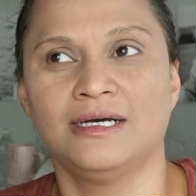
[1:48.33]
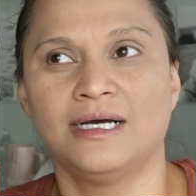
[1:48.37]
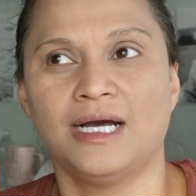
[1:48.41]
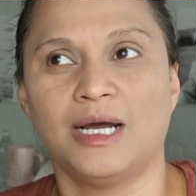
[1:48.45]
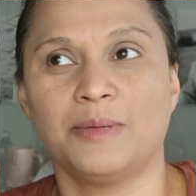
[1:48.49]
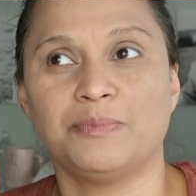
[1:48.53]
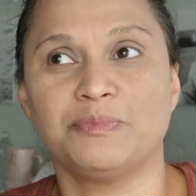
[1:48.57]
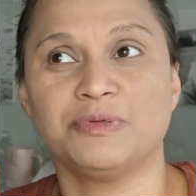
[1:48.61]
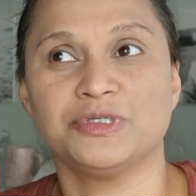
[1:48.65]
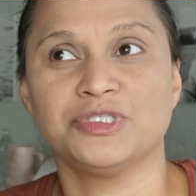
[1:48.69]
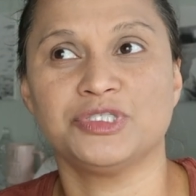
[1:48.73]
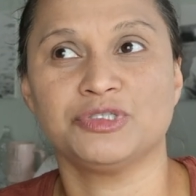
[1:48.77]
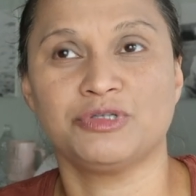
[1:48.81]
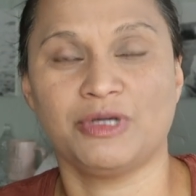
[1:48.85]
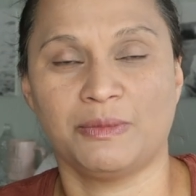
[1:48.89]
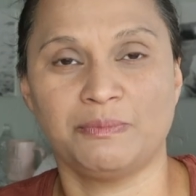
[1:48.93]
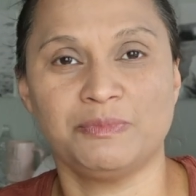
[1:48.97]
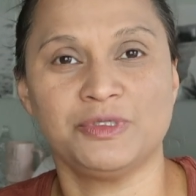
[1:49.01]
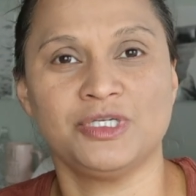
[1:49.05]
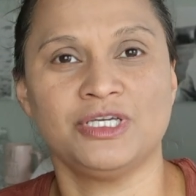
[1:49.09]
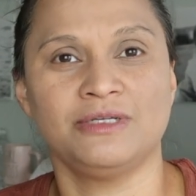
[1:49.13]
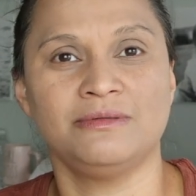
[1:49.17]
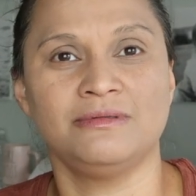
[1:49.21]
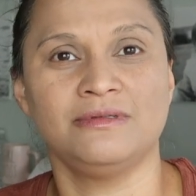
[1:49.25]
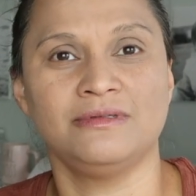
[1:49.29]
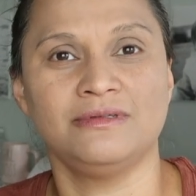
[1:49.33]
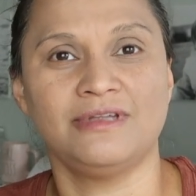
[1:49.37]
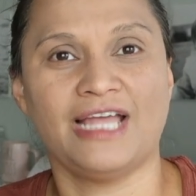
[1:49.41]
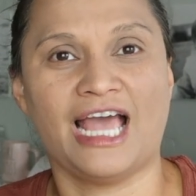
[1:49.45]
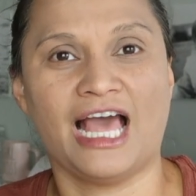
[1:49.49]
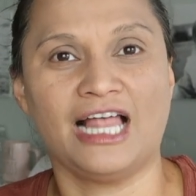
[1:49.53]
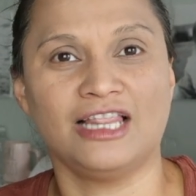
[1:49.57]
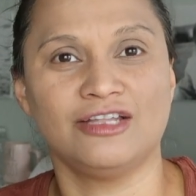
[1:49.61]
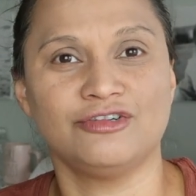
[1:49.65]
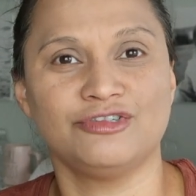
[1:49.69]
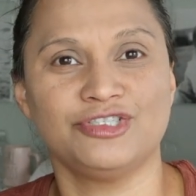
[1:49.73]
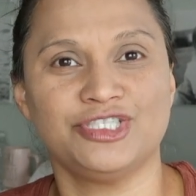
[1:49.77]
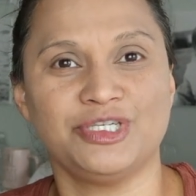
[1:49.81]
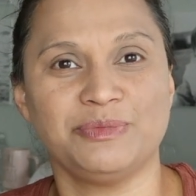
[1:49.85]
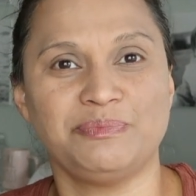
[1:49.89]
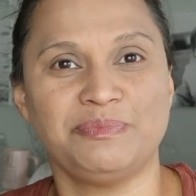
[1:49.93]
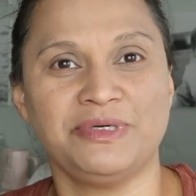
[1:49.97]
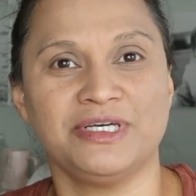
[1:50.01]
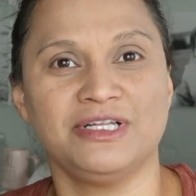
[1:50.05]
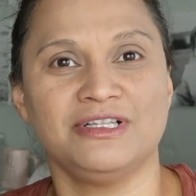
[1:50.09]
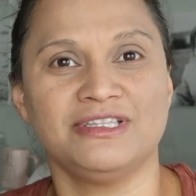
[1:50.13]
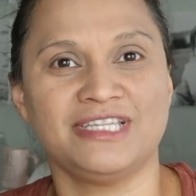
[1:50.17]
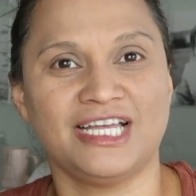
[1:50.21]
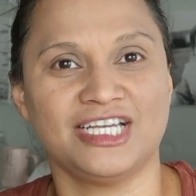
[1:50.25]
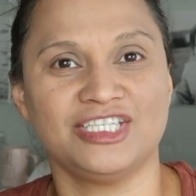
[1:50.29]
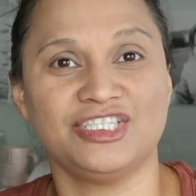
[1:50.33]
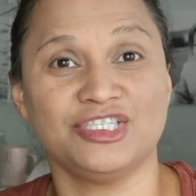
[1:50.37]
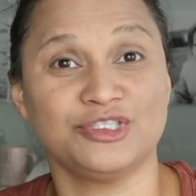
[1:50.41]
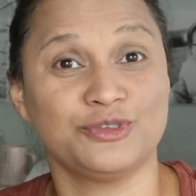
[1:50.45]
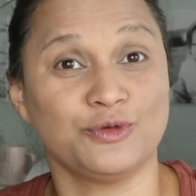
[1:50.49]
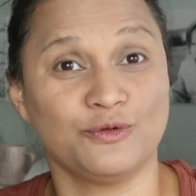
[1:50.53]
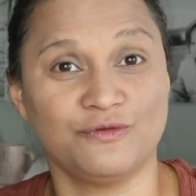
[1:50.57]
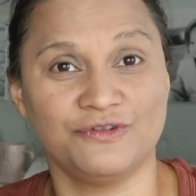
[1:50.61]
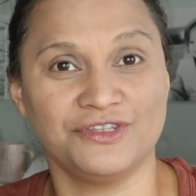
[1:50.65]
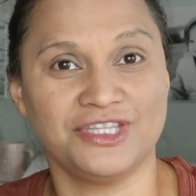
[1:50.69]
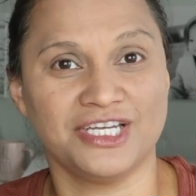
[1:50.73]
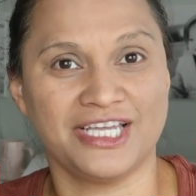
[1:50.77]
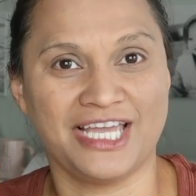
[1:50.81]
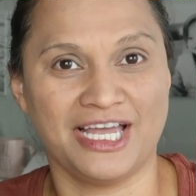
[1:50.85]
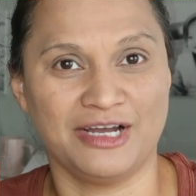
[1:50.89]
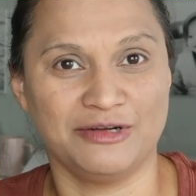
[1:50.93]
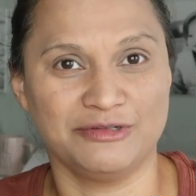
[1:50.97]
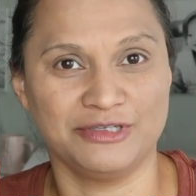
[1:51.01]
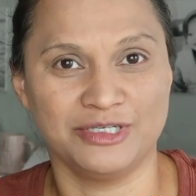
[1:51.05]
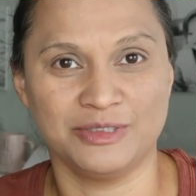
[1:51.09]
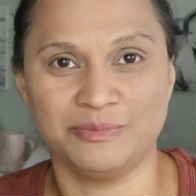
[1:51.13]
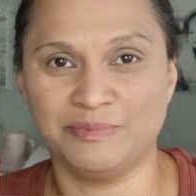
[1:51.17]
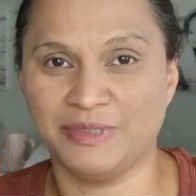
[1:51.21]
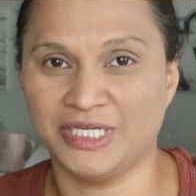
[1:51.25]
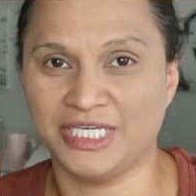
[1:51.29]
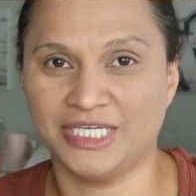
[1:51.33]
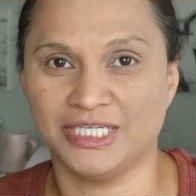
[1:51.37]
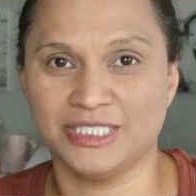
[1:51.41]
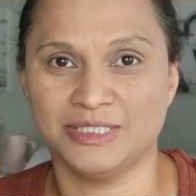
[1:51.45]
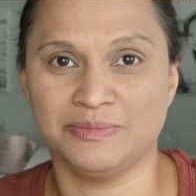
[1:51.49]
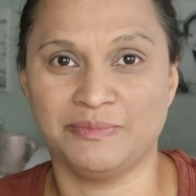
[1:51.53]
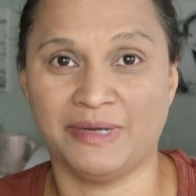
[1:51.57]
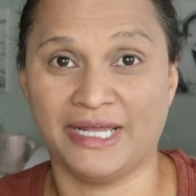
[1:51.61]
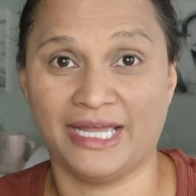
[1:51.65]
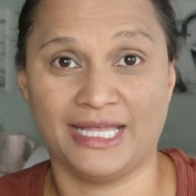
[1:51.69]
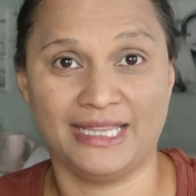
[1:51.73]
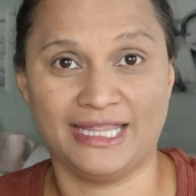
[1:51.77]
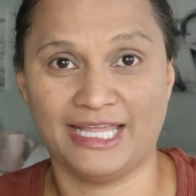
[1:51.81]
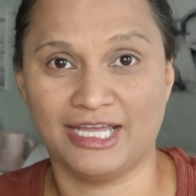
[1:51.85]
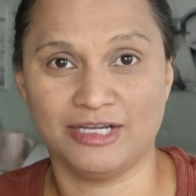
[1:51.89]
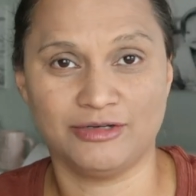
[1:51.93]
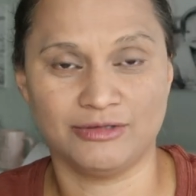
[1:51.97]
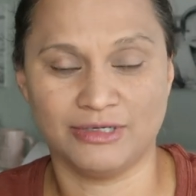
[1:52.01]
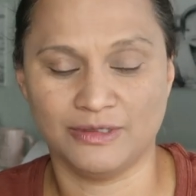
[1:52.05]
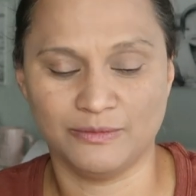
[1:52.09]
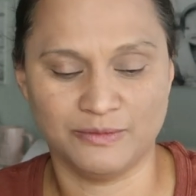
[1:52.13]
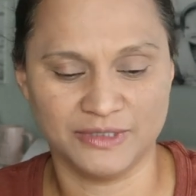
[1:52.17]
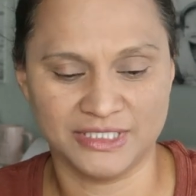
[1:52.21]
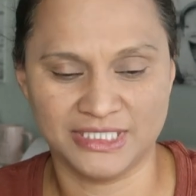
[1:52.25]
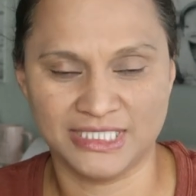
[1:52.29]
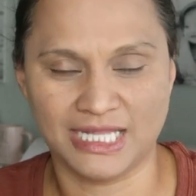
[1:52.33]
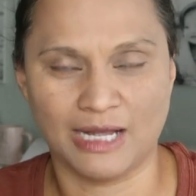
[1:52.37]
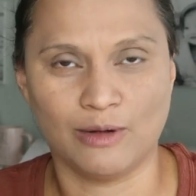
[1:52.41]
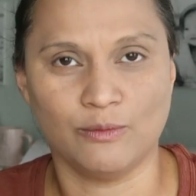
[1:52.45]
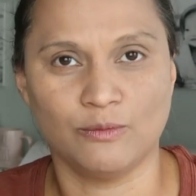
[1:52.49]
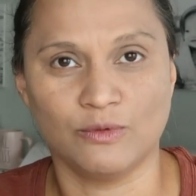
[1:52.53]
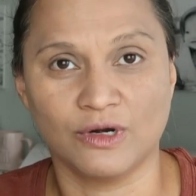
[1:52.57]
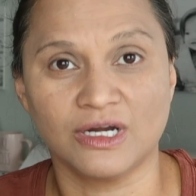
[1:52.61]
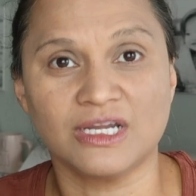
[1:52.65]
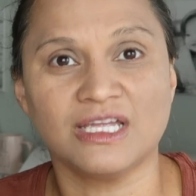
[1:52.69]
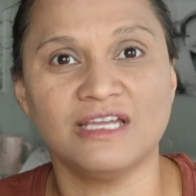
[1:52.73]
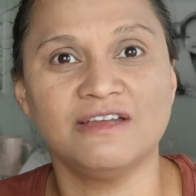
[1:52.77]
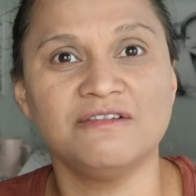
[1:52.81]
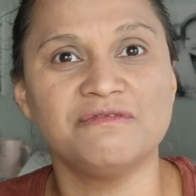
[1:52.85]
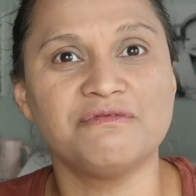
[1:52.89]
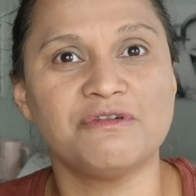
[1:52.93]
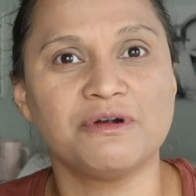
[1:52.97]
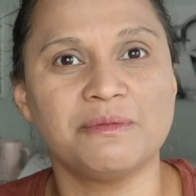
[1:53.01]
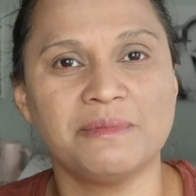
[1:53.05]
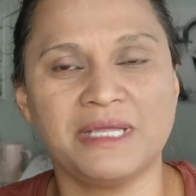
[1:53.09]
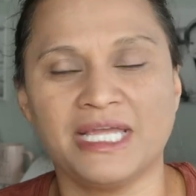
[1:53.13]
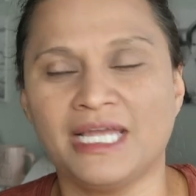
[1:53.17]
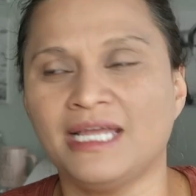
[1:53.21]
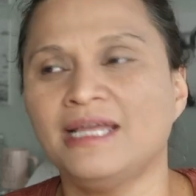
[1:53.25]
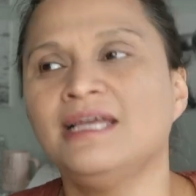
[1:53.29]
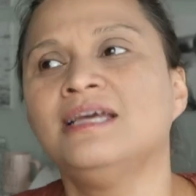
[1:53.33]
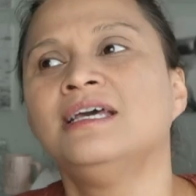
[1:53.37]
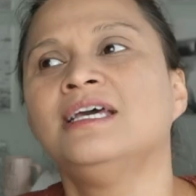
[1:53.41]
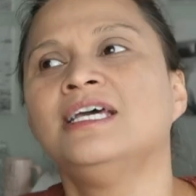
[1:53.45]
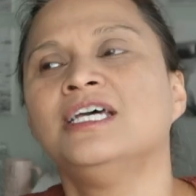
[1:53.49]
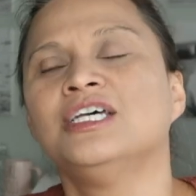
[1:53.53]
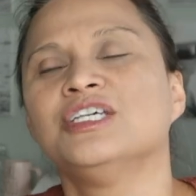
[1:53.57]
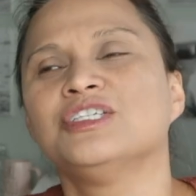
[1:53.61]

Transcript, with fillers: a prescription allergy pill, not just over the counter, because my Allegra was not working for me.